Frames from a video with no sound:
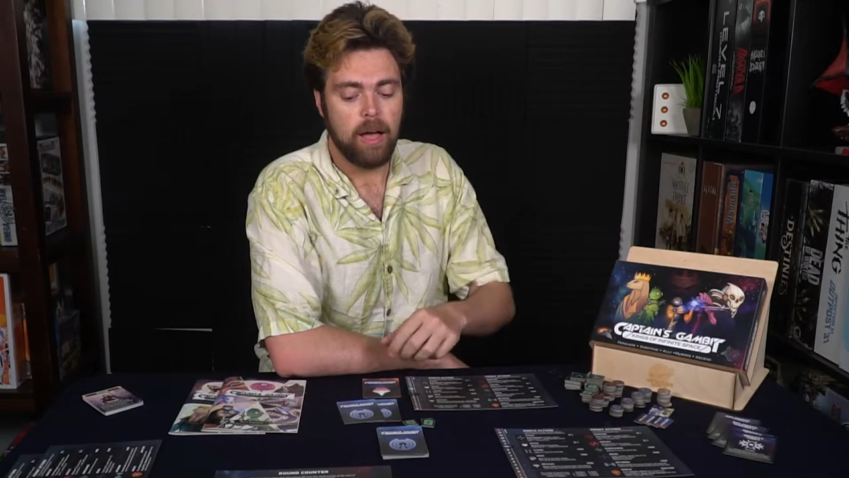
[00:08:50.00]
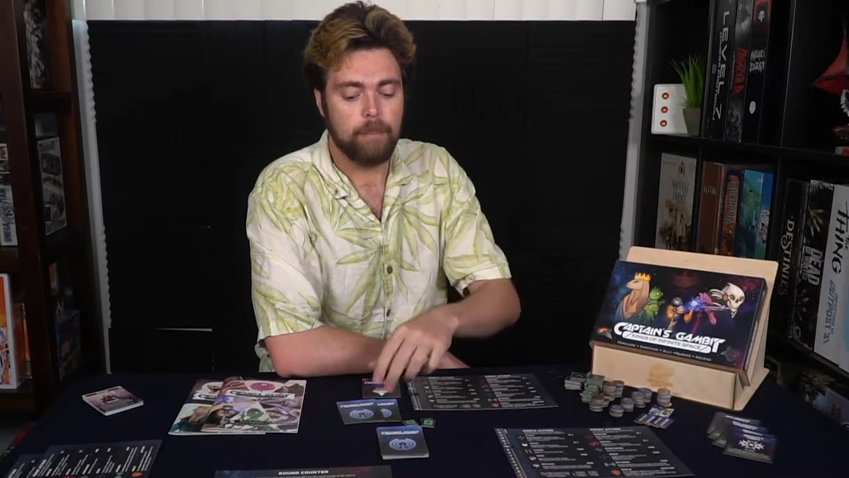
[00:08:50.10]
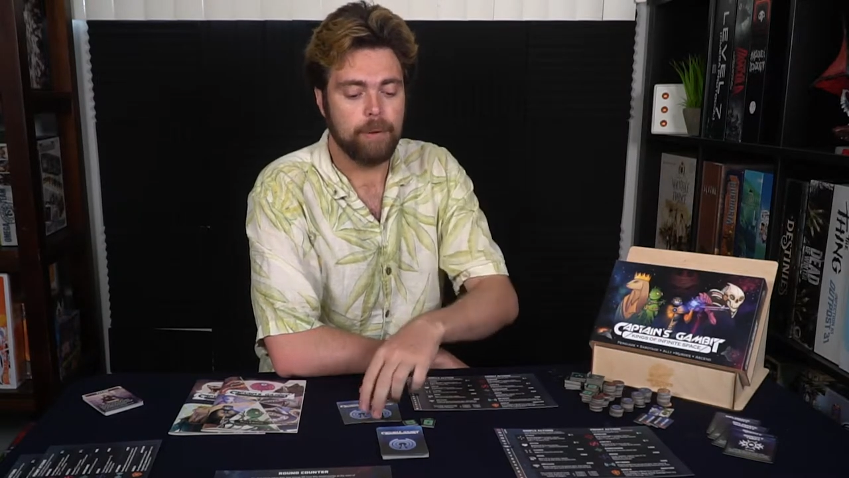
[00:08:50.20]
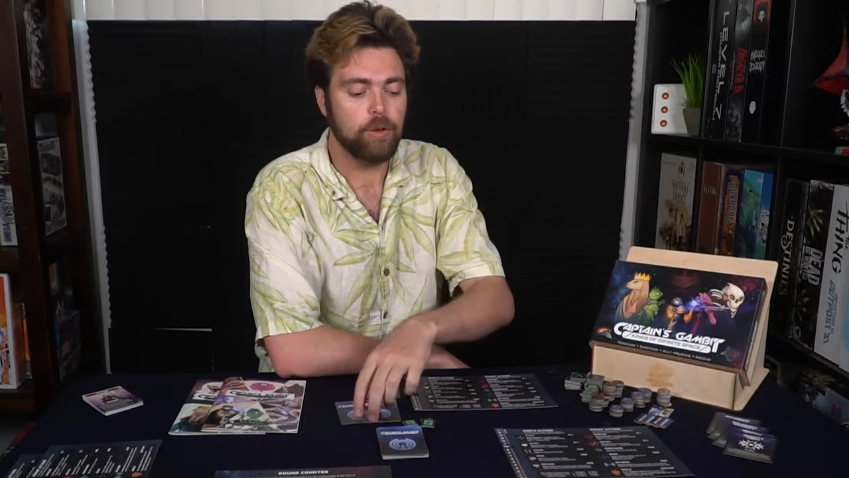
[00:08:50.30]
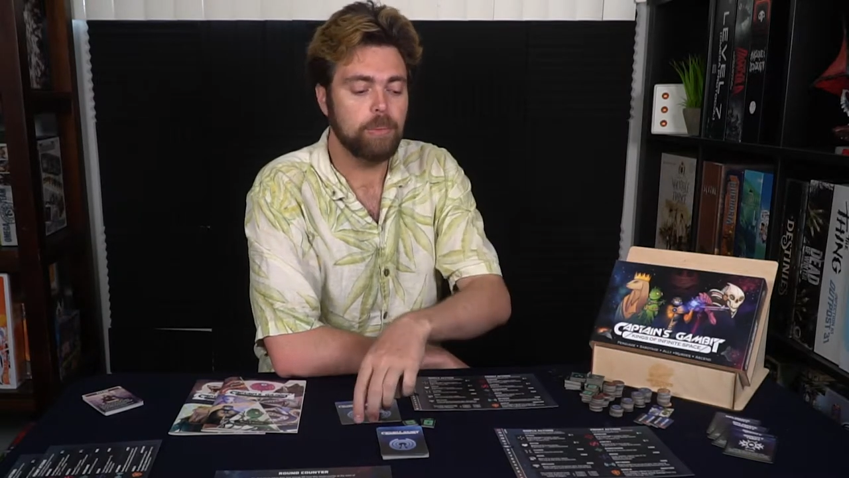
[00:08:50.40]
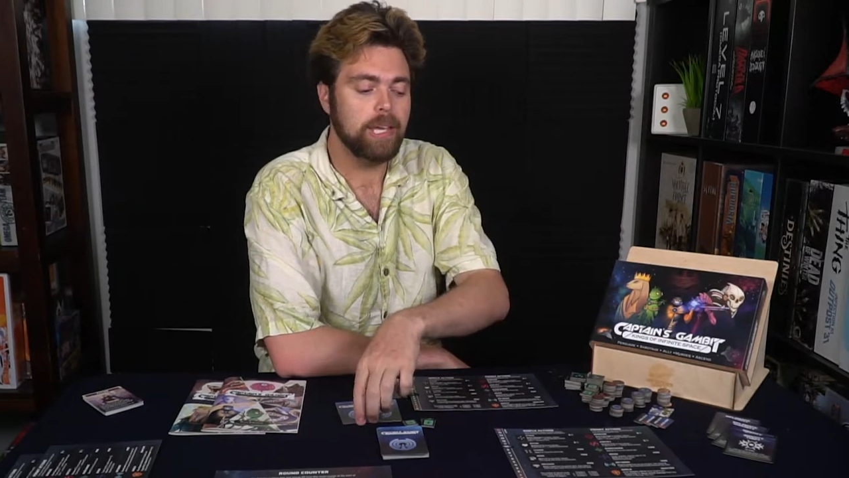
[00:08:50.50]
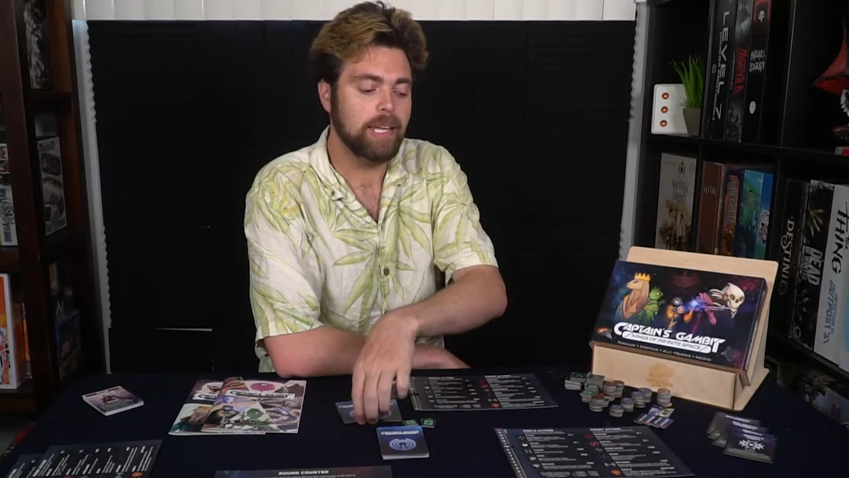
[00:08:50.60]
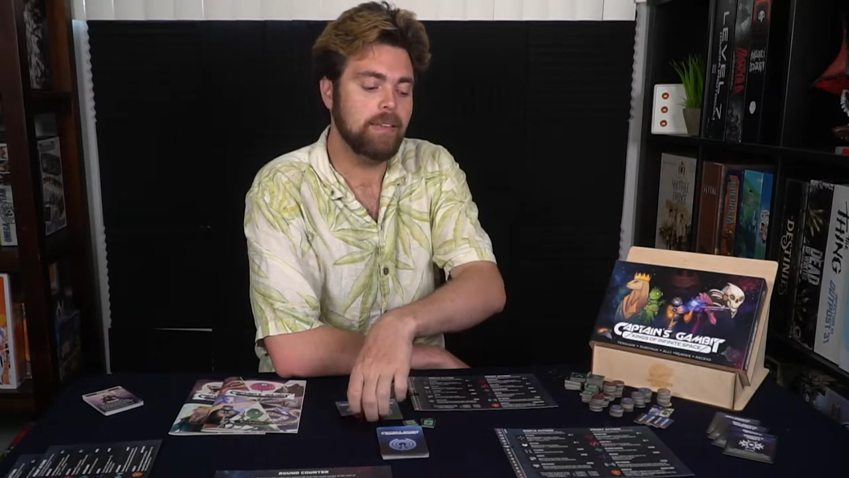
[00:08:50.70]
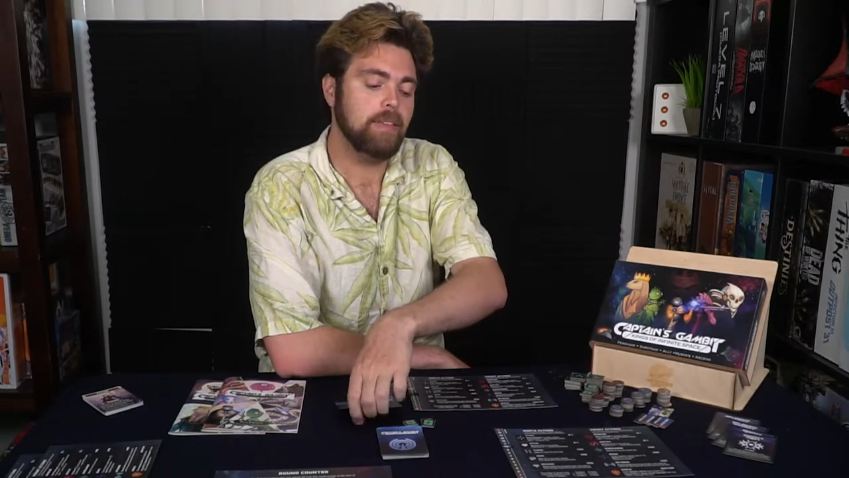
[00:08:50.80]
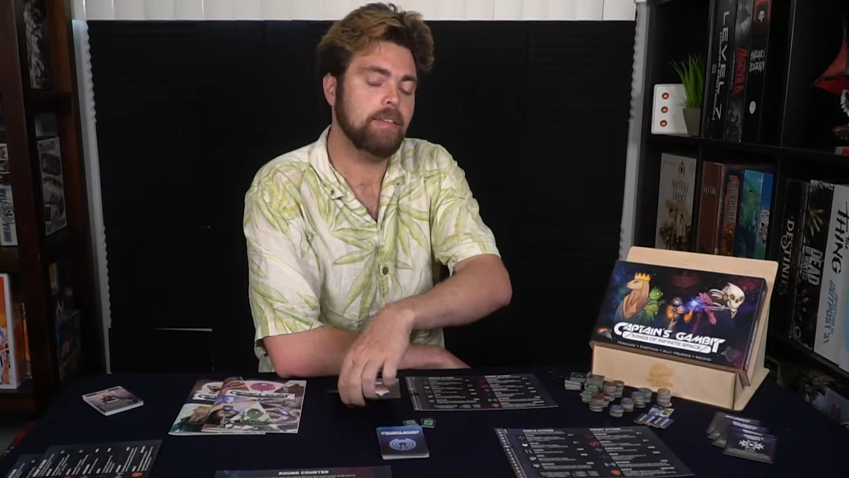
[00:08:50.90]
but you'll be
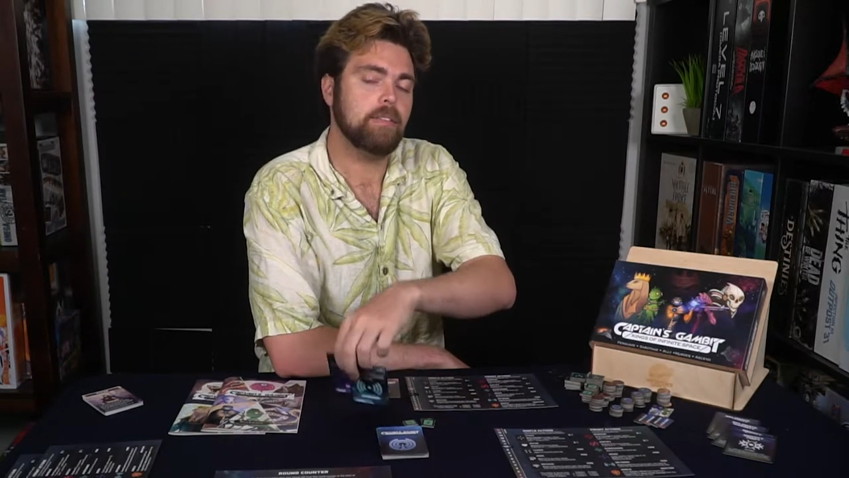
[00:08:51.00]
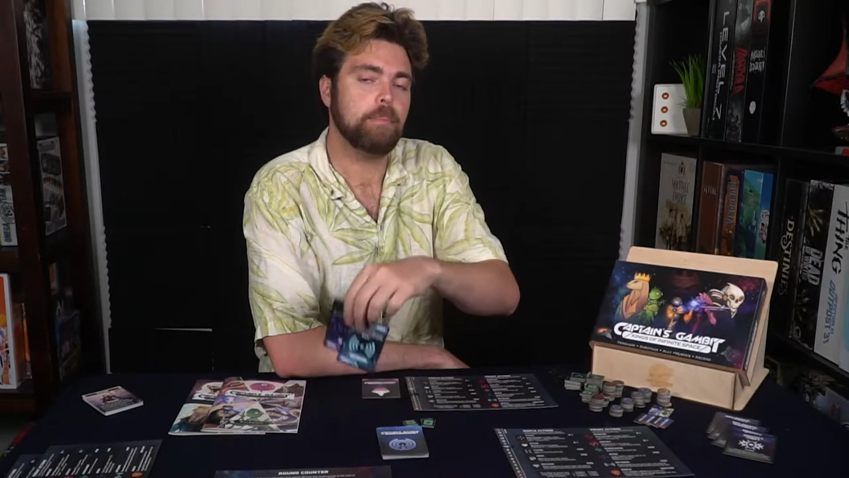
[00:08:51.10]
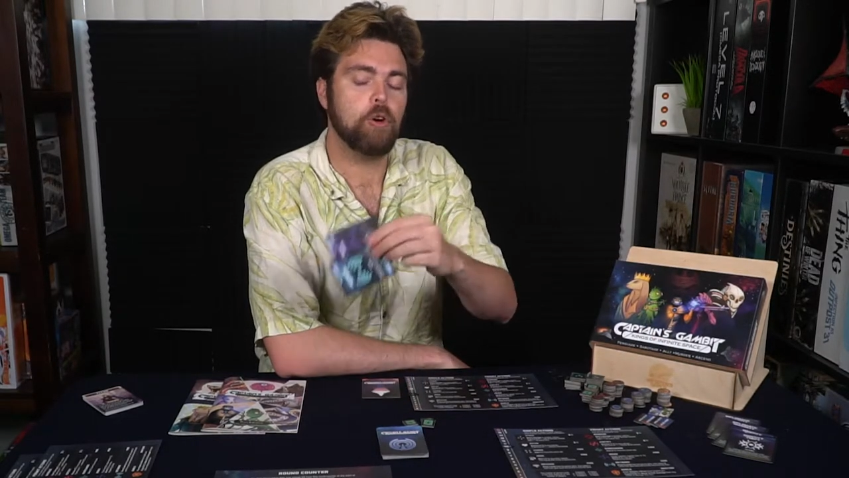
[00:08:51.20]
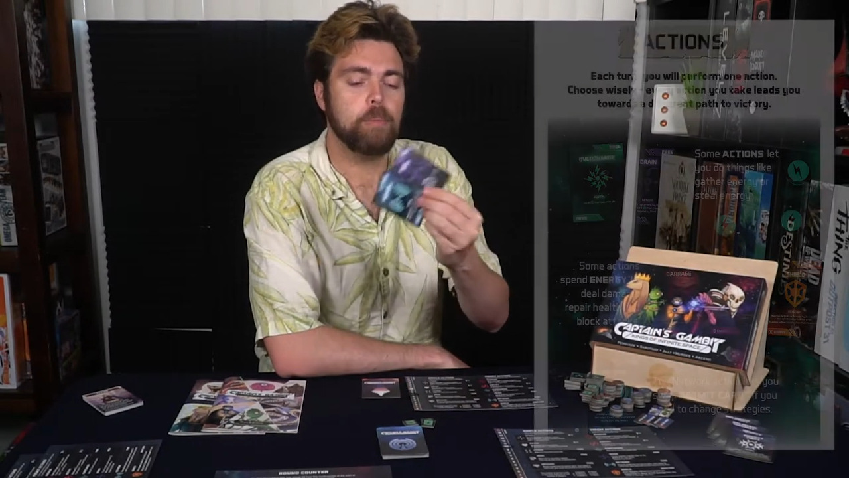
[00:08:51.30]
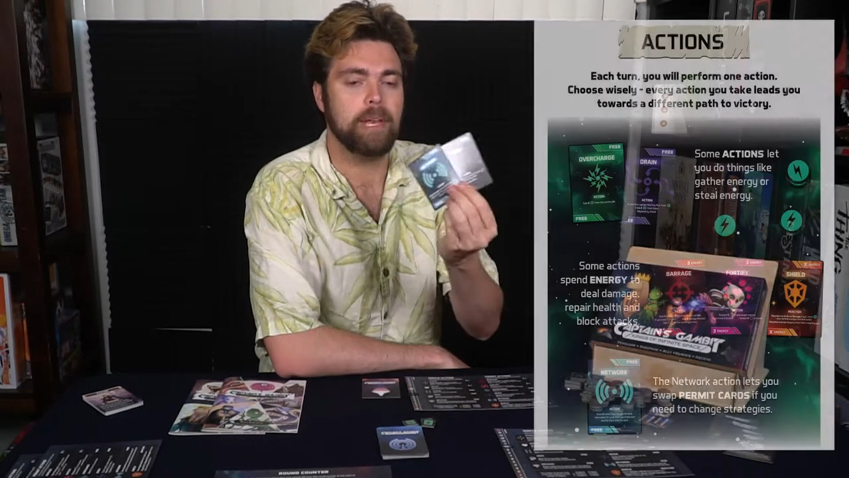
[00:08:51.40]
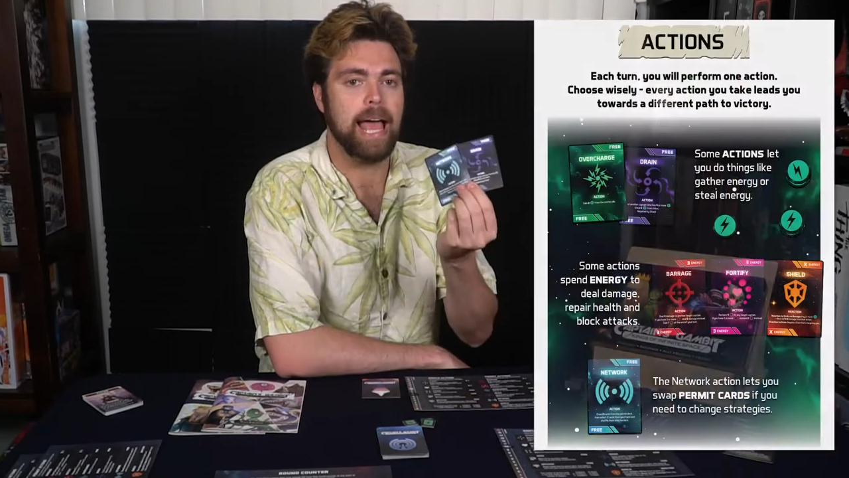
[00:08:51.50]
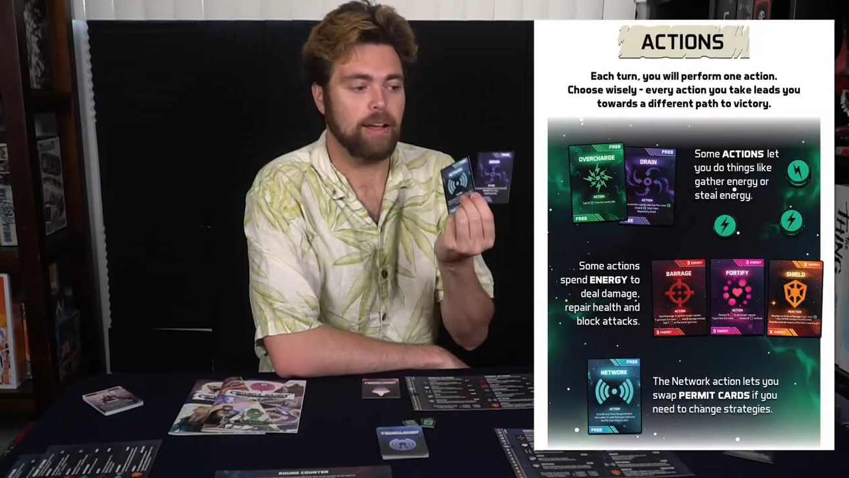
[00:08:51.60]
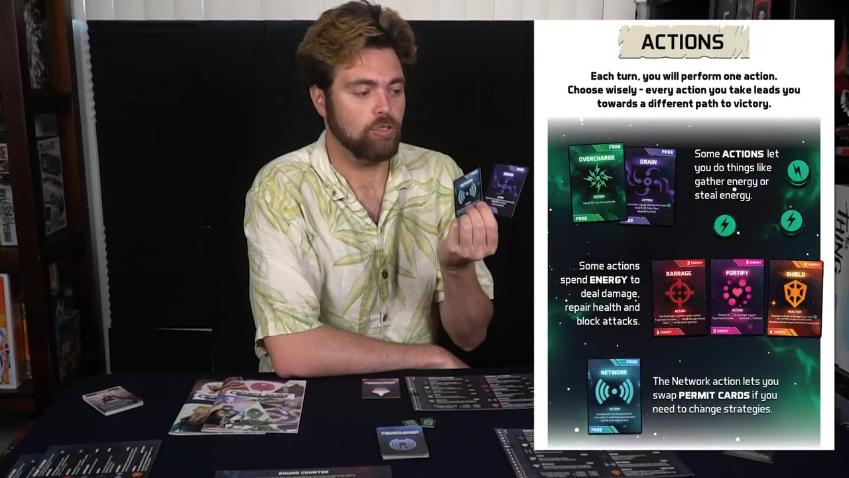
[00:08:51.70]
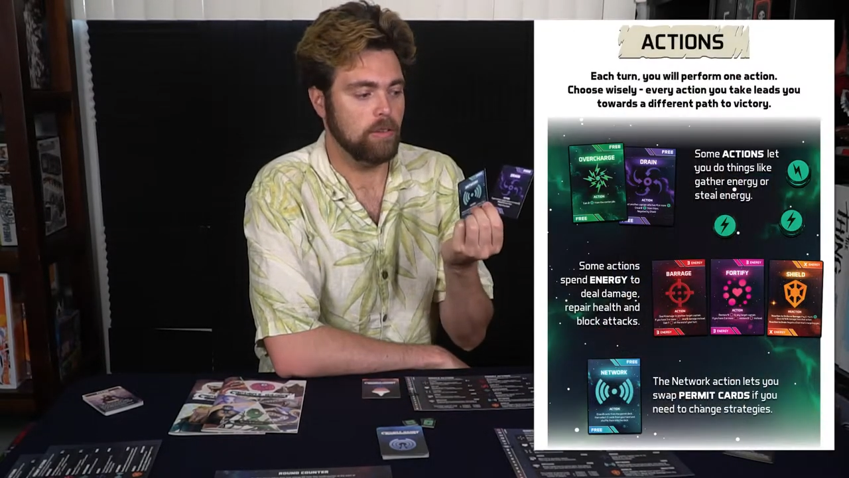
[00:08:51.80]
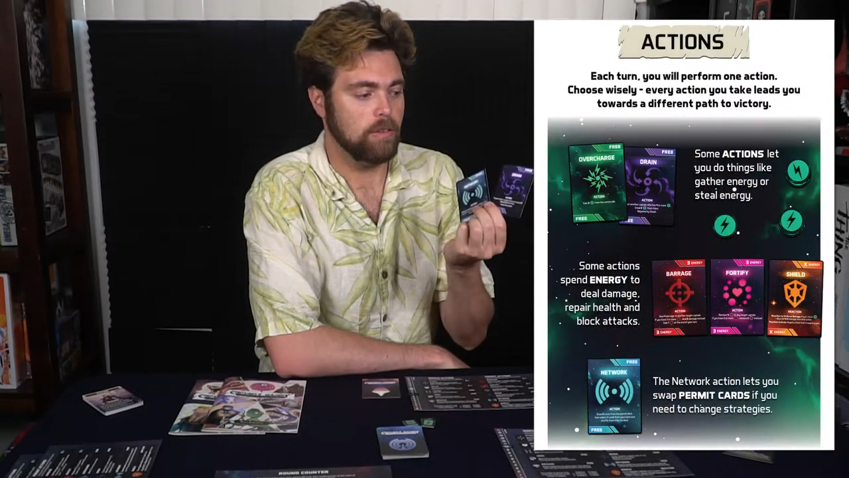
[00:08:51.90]
getting these permit
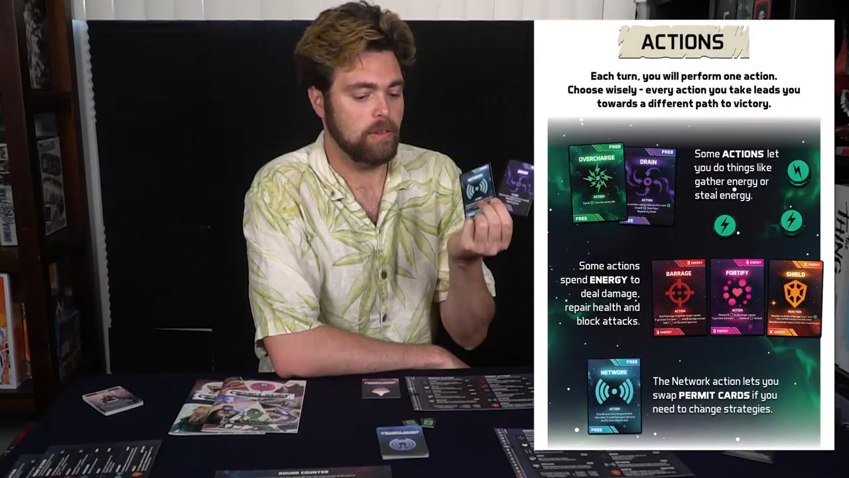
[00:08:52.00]
actions.